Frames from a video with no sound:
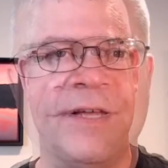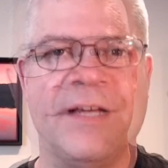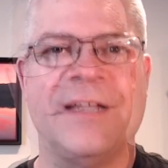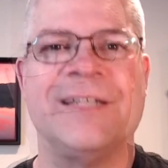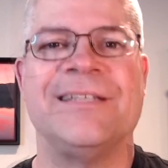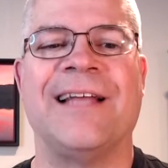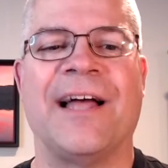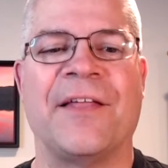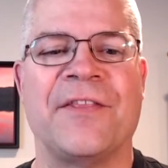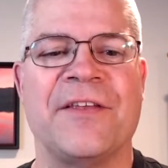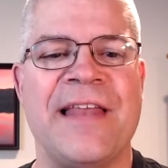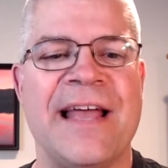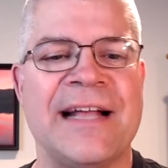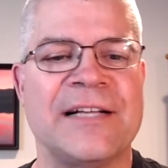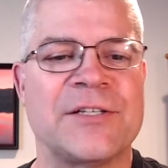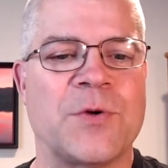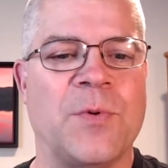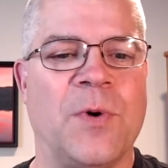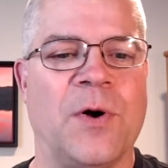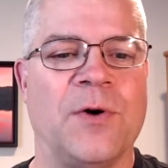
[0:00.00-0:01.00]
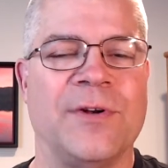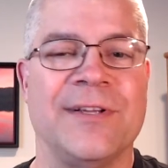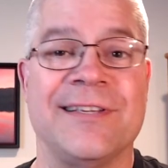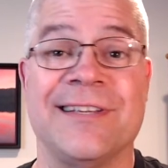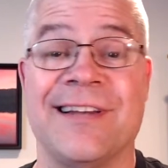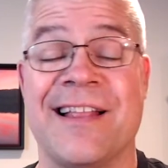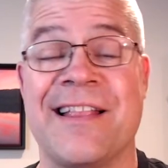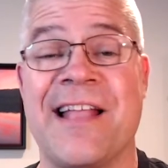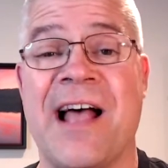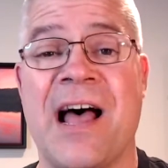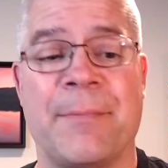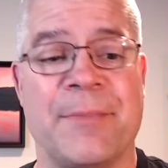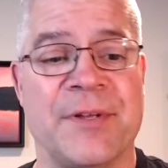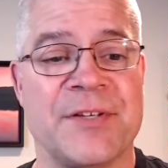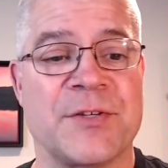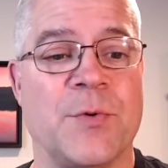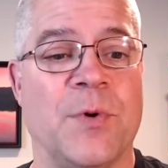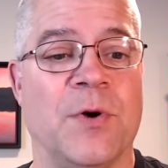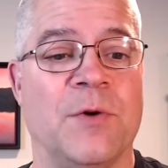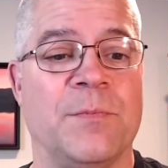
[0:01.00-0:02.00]
Now, the next quote is an
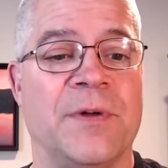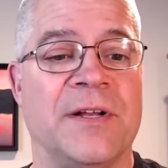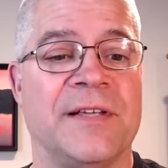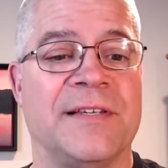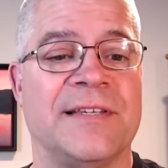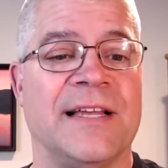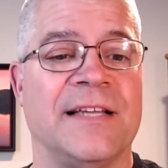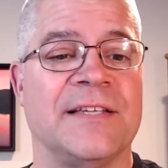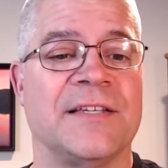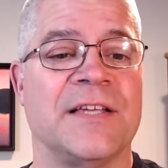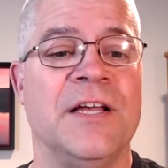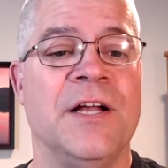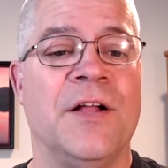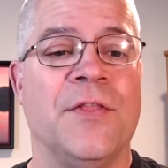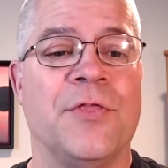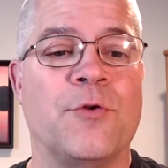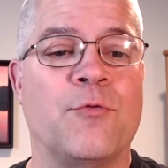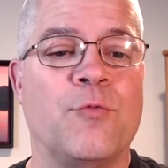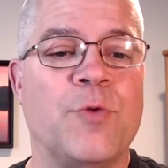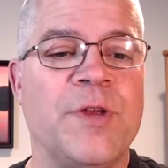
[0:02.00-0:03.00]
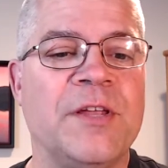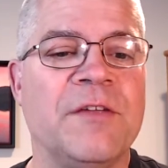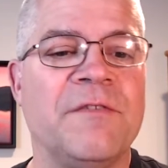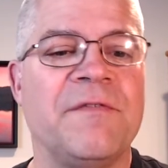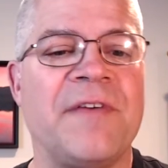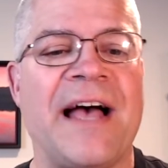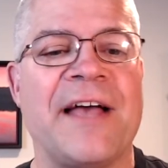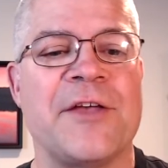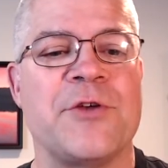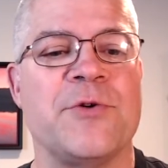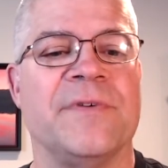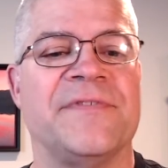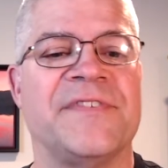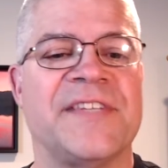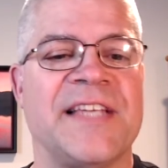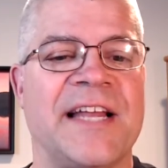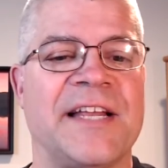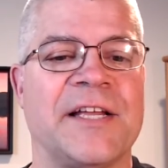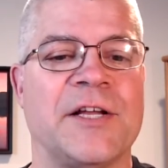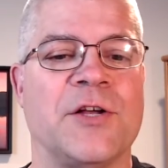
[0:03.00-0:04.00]
anonymous quote, but it says, "The real value of
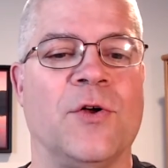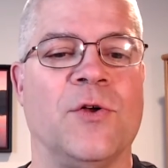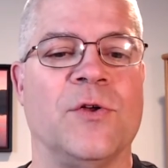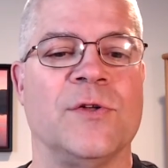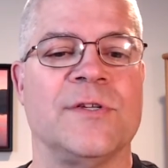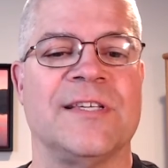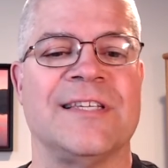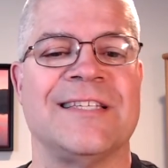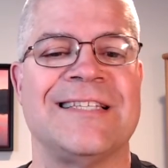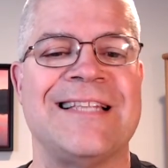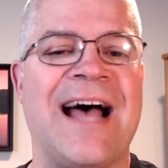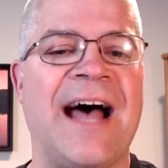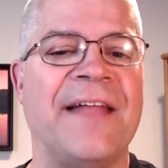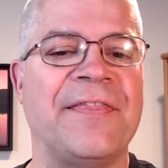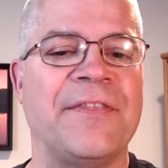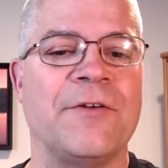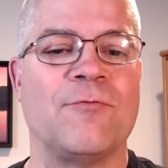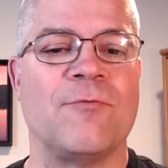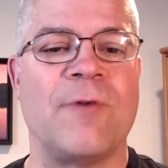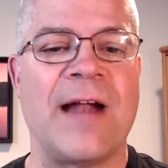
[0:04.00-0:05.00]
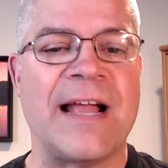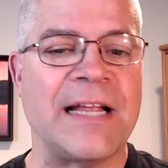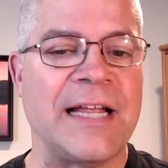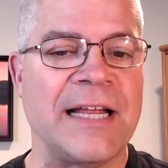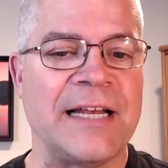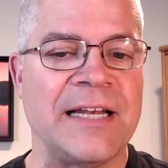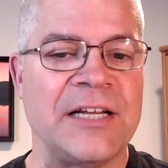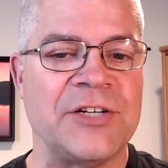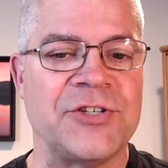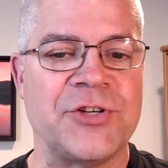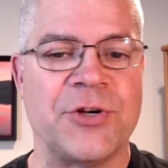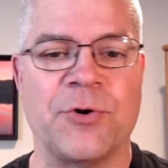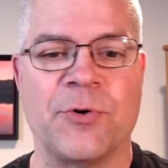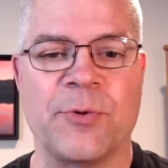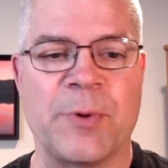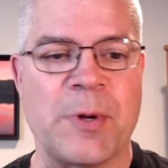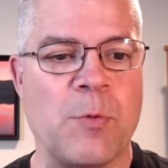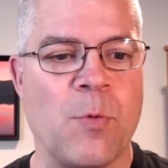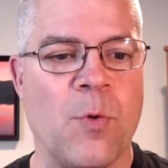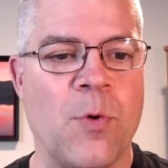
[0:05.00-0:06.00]
setting goals is not the recognition or
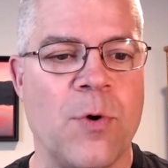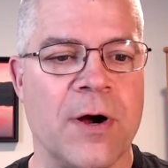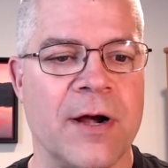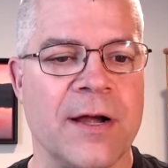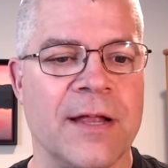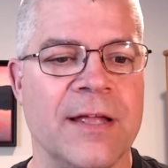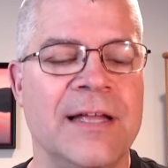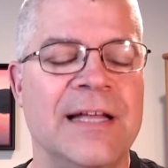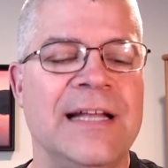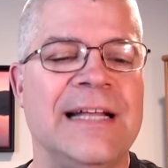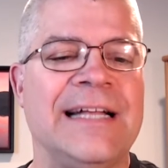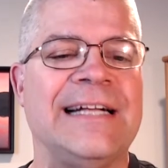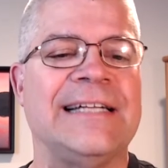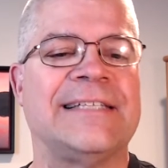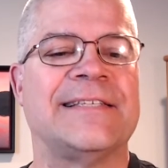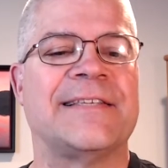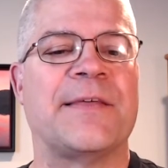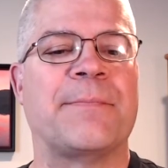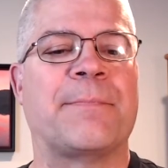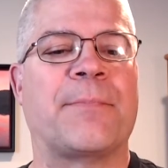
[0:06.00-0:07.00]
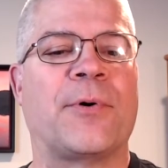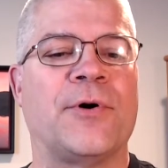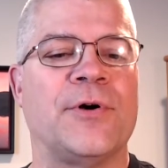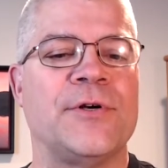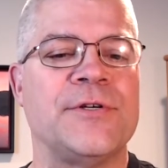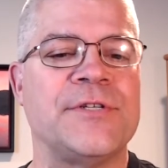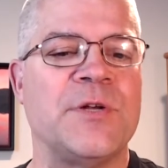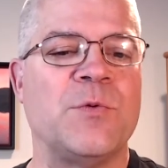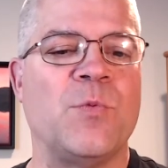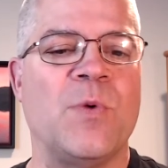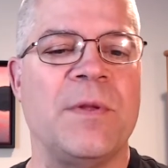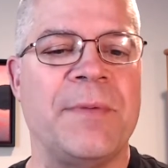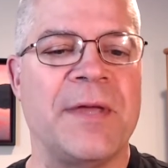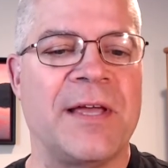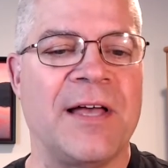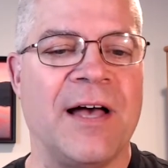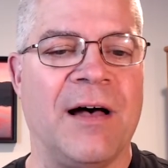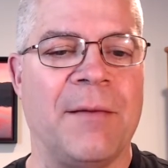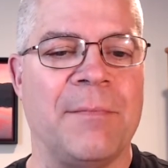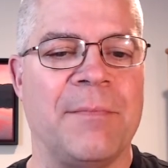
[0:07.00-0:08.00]
reward. It's the person we
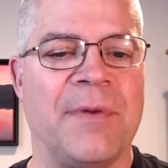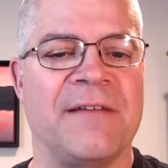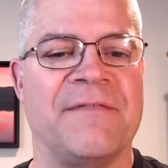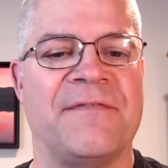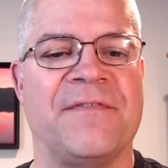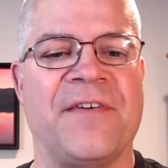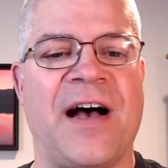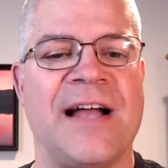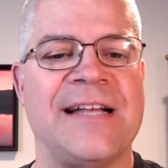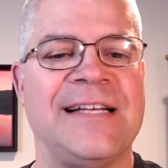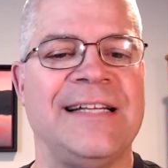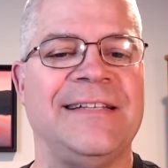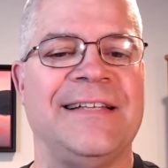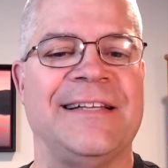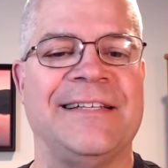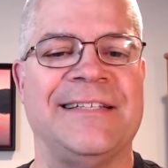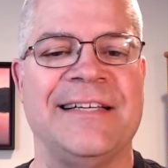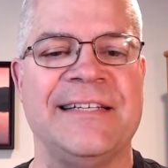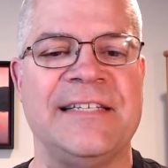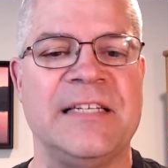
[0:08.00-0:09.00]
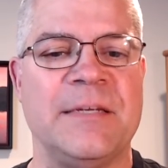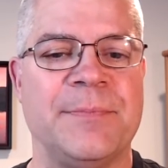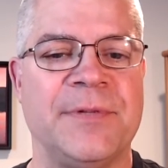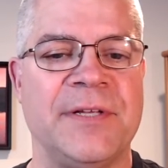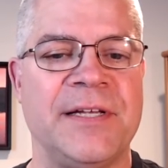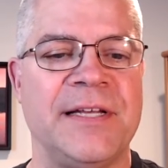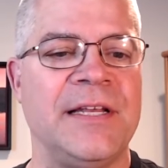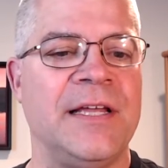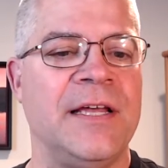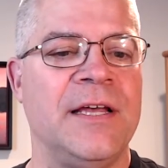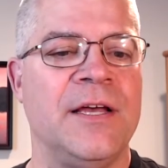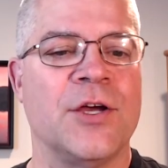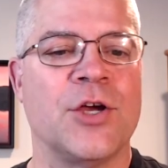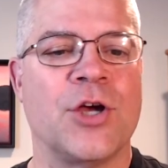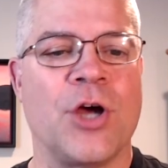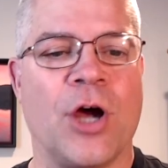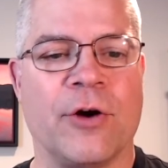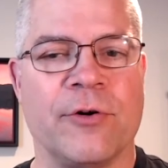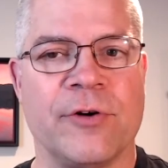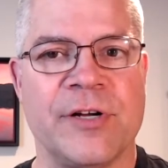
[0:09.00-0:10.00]
become by finding the discipline,
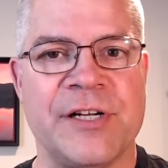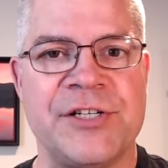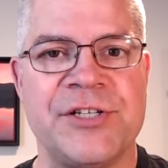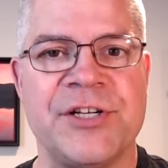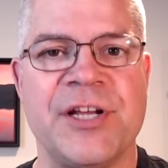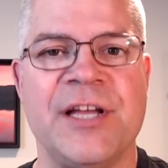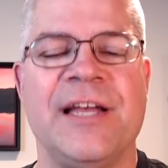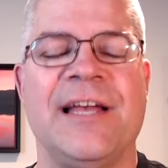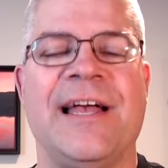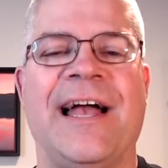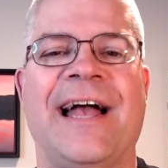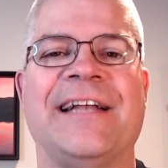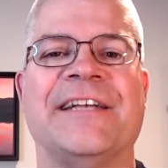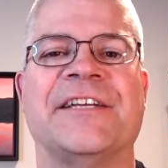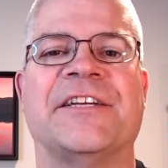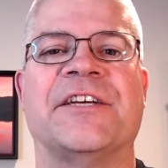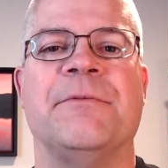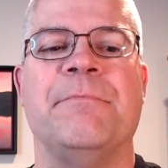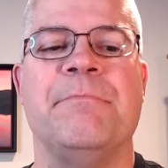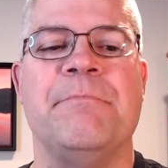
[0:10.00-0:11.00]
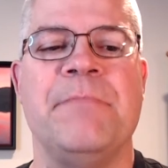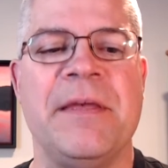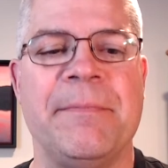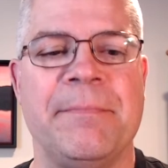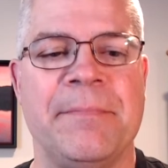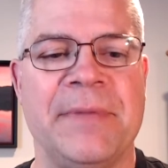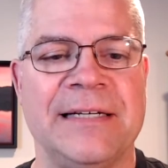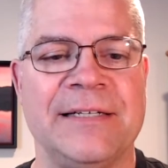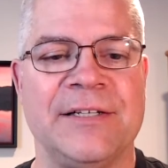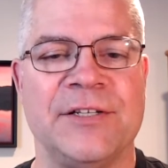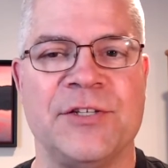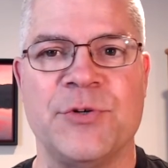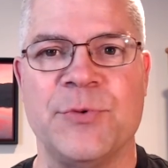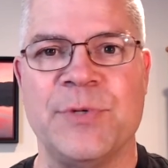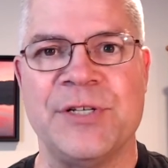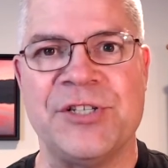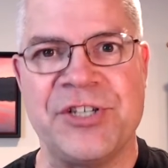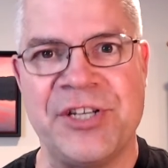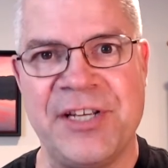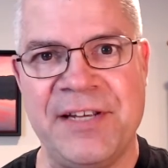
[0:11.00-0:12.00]
courage, and commitment to
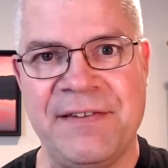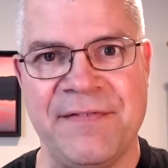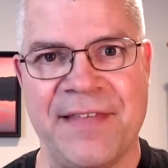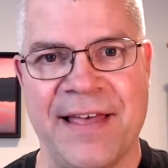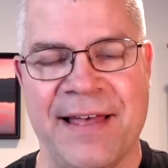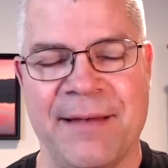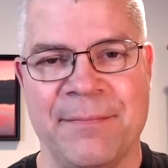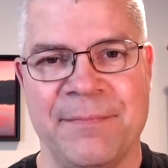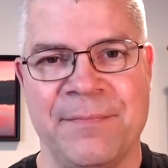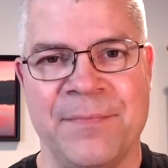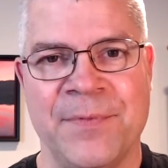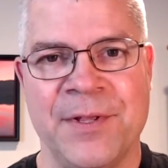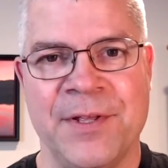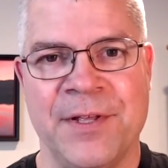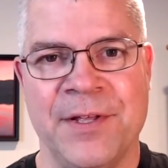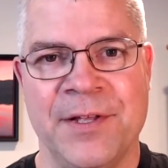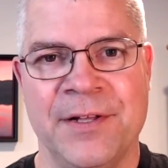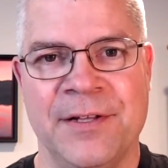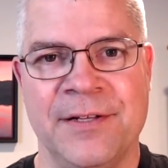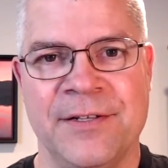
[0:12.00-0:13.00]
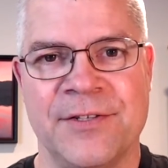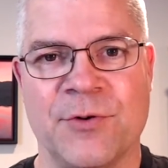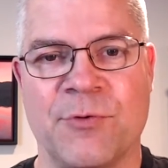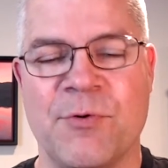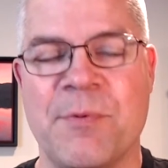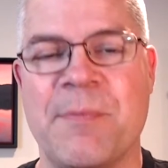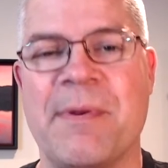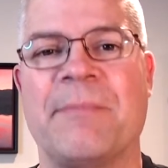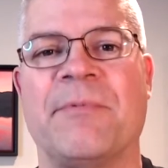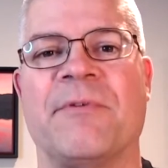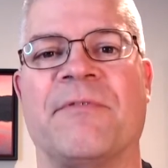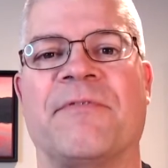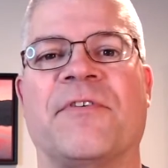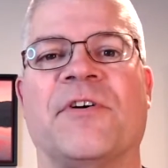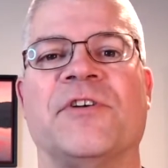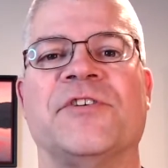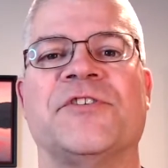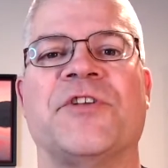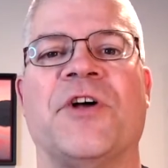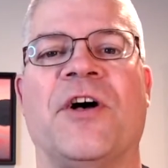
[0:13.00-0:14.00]
achieve them." So remember,
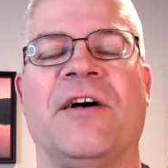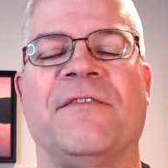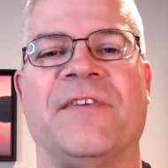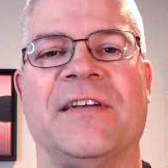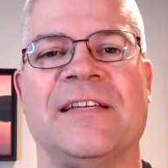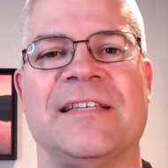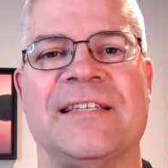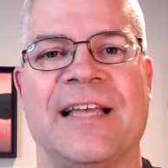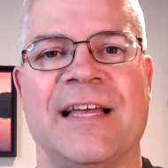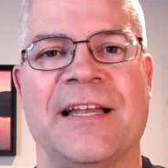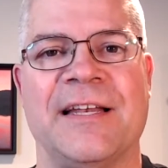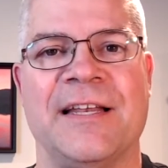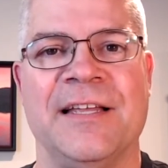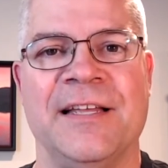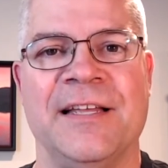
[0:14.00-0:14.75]
first off, I said,